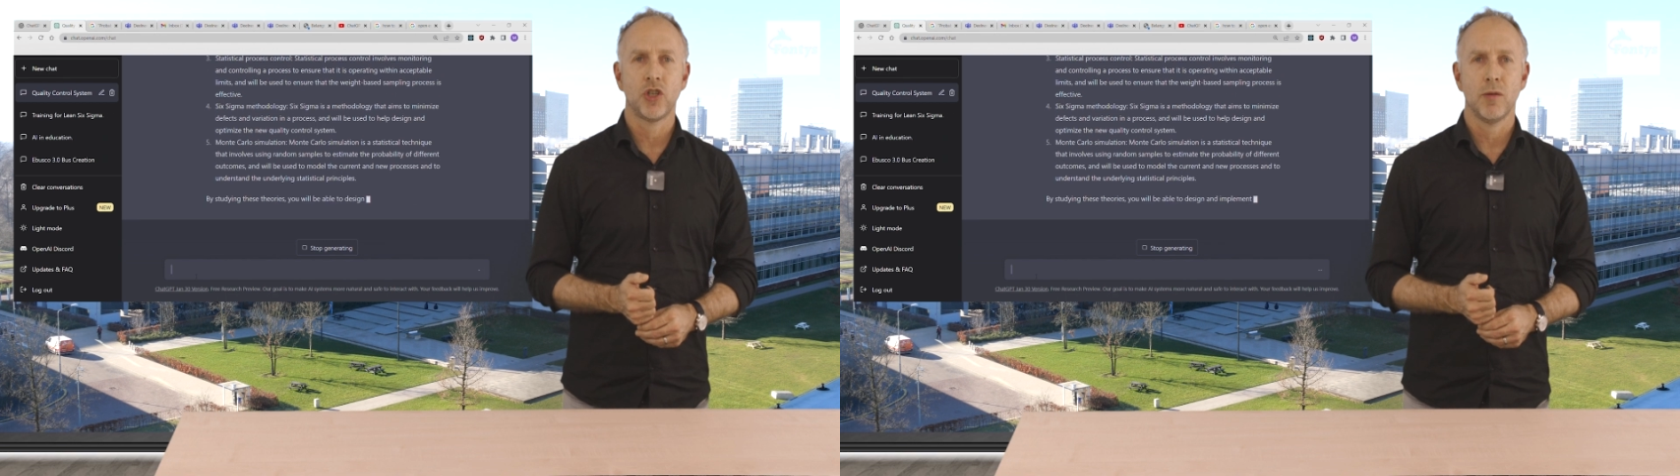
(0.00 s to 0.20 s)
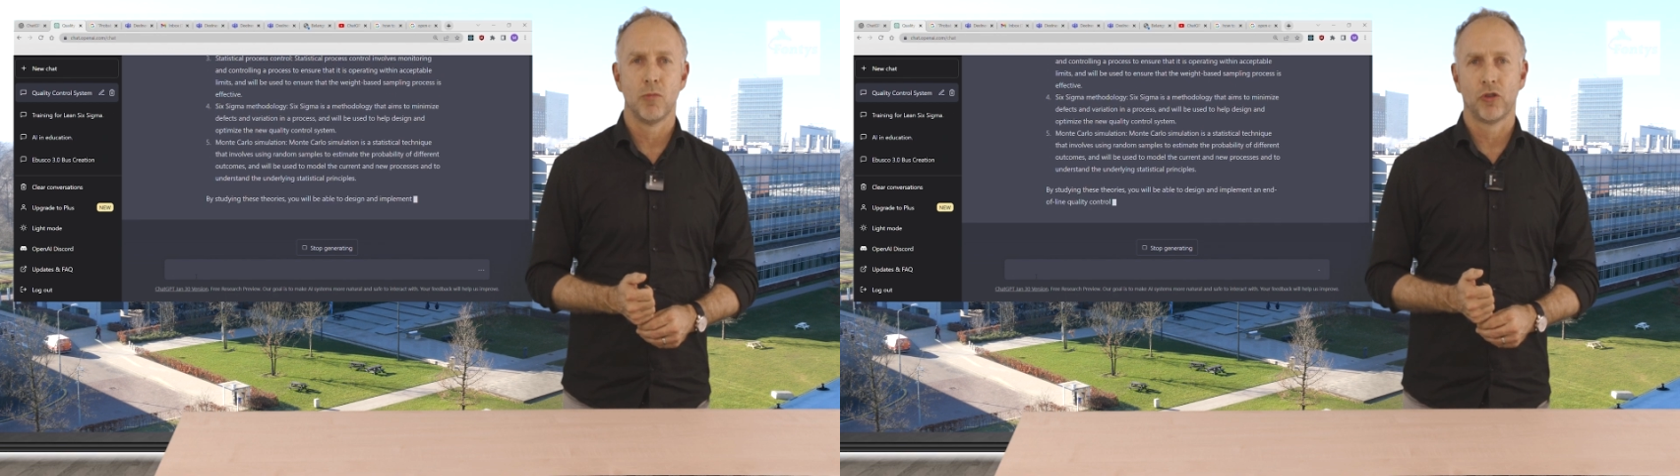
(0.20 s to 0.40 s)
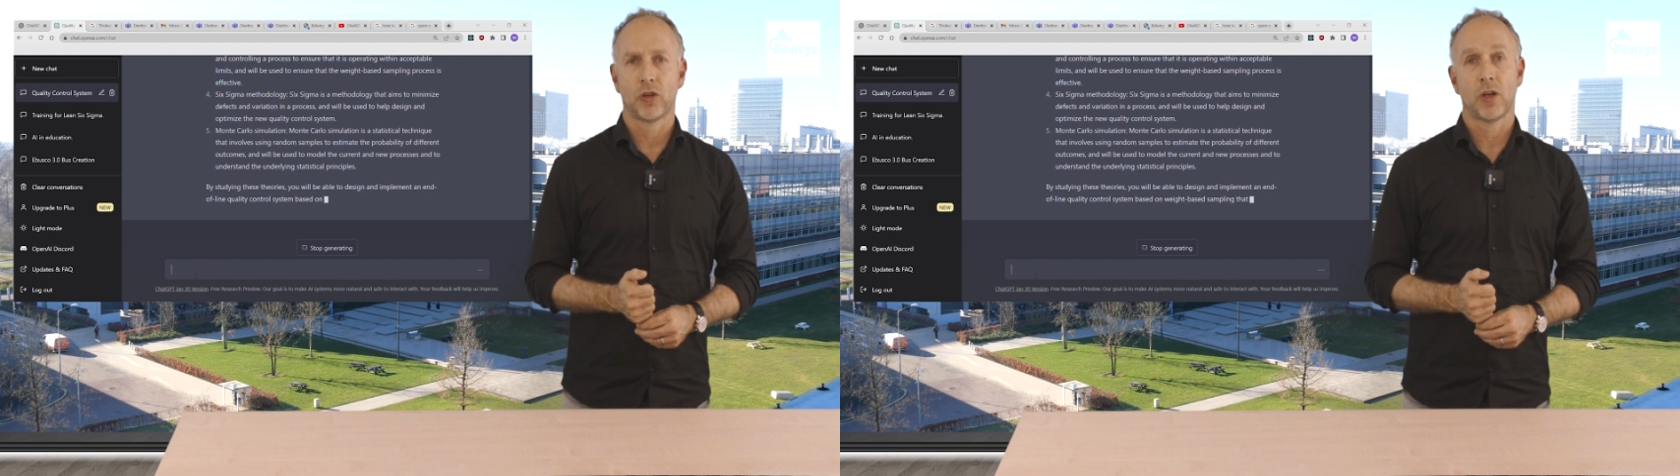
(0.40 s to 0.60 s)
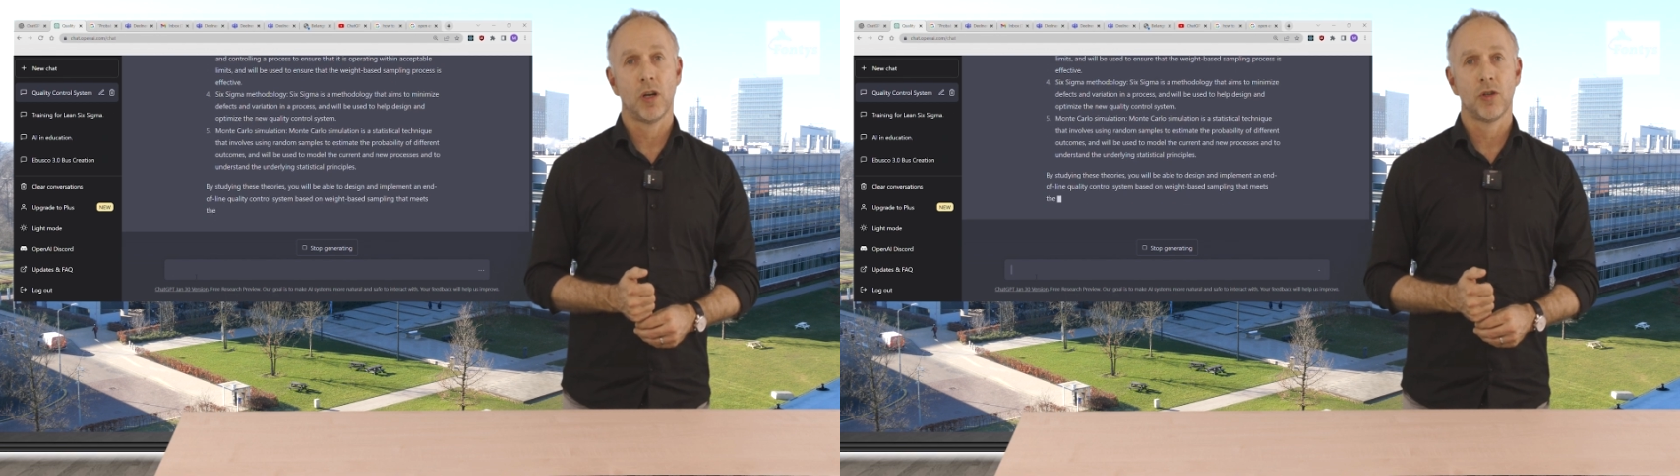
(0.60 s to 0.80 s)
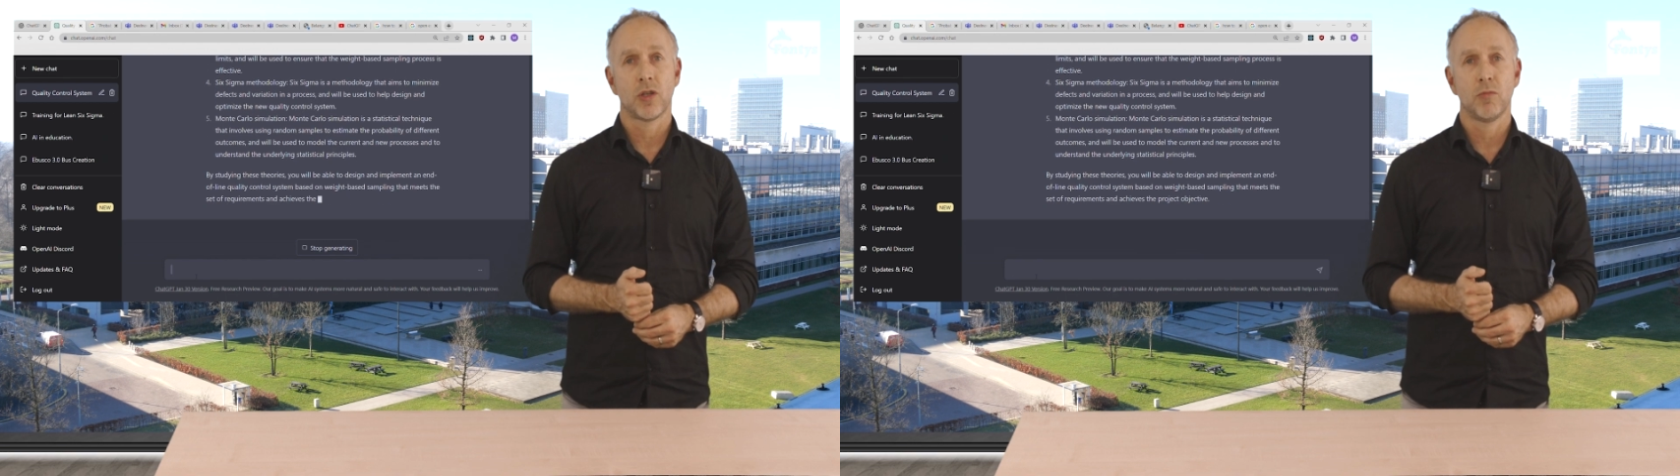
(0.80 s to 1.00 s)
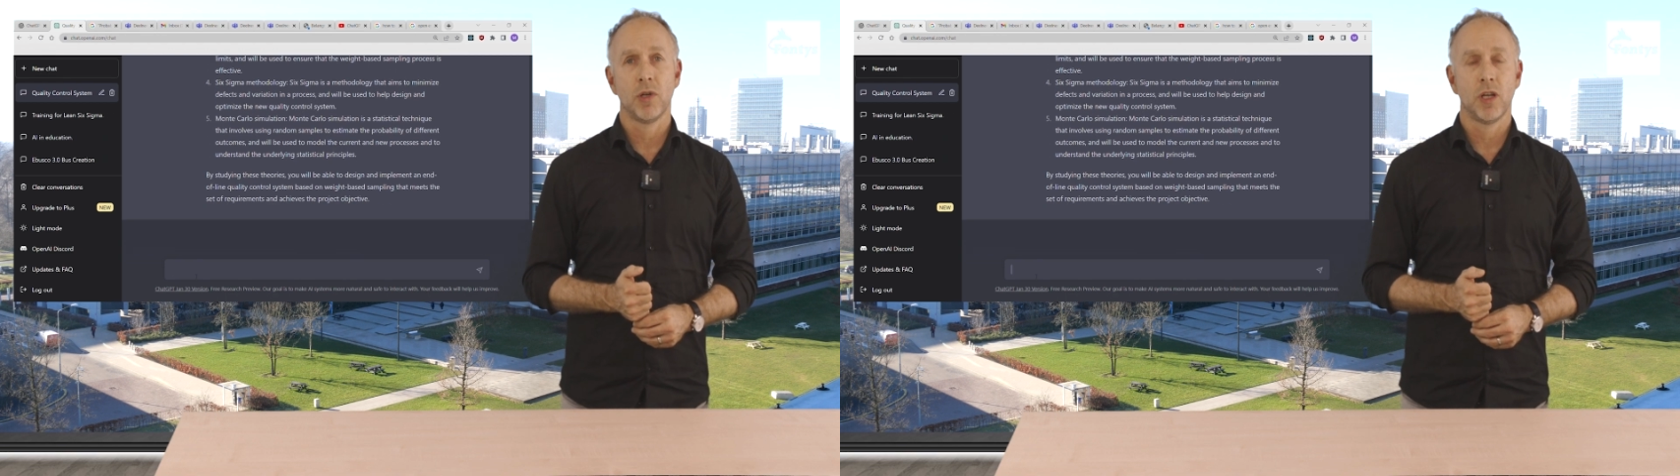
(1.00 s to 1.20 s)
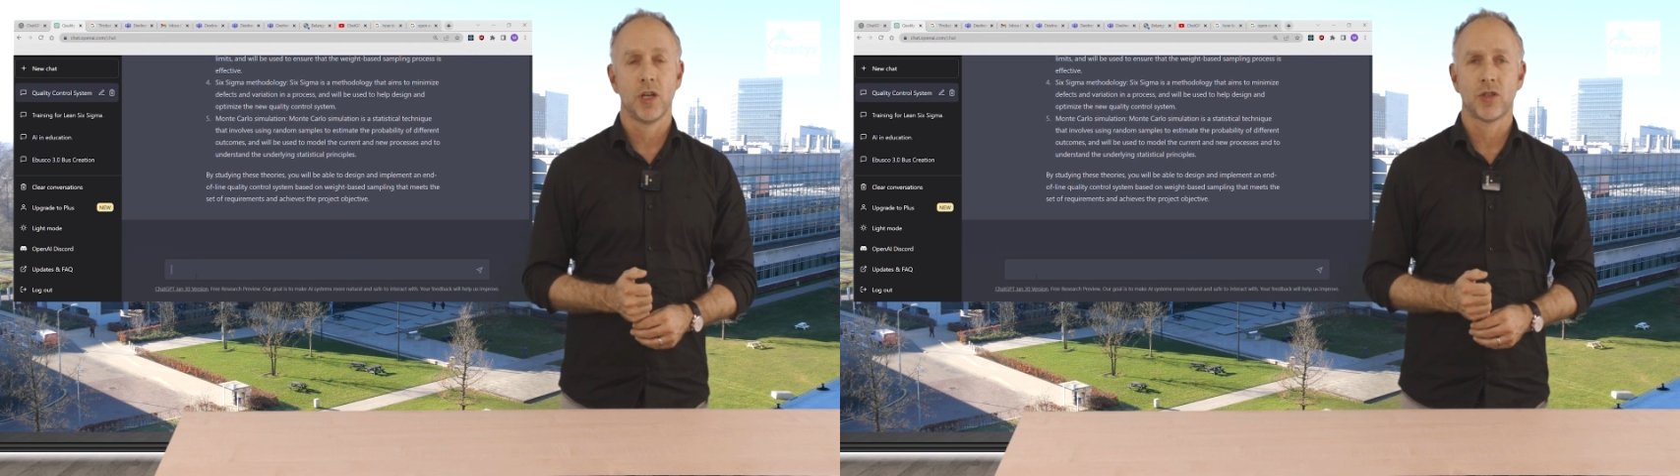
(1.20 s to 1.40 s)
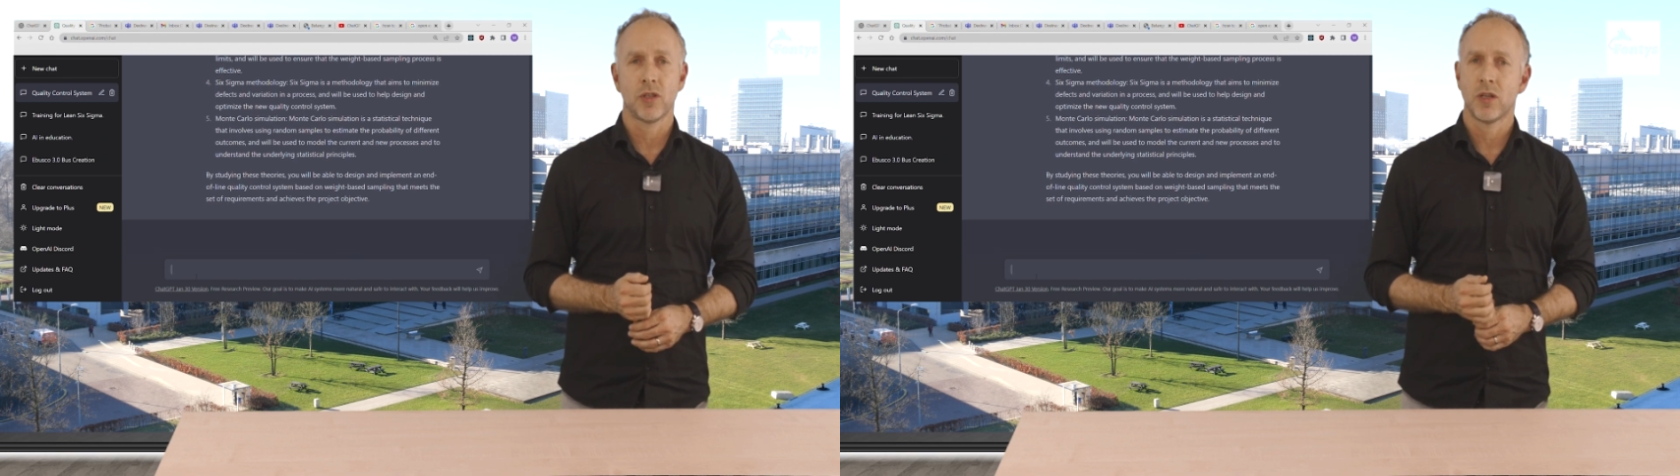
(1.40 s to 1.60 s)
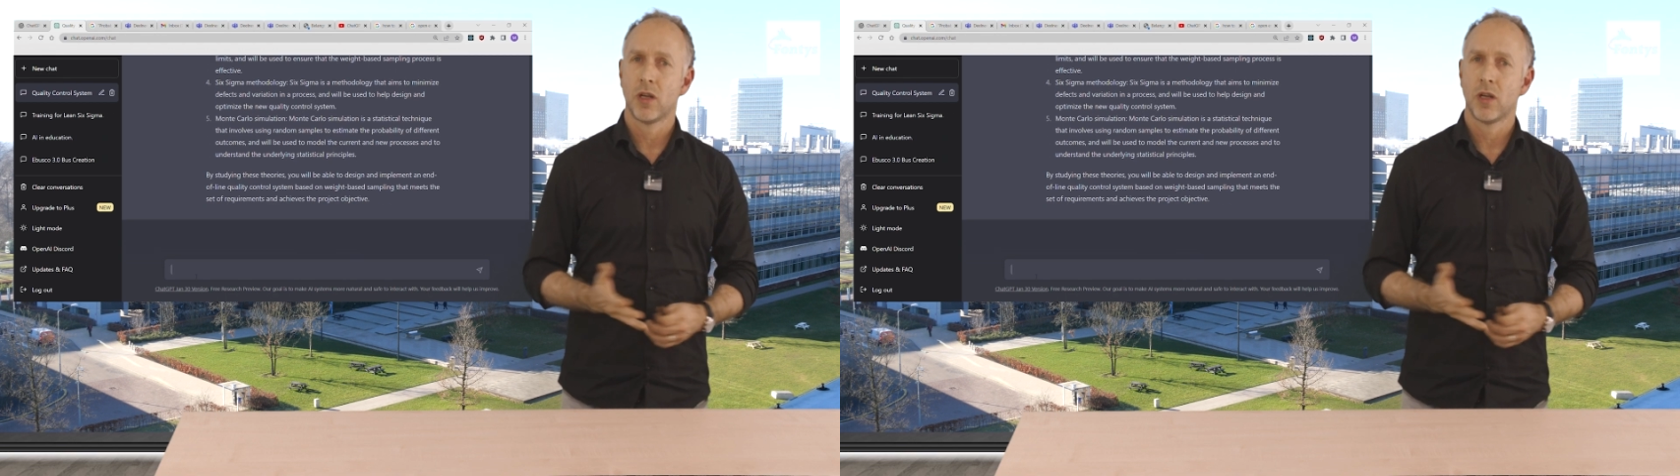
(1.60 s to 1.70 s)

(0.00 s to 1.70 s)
Monte Carlo simulation.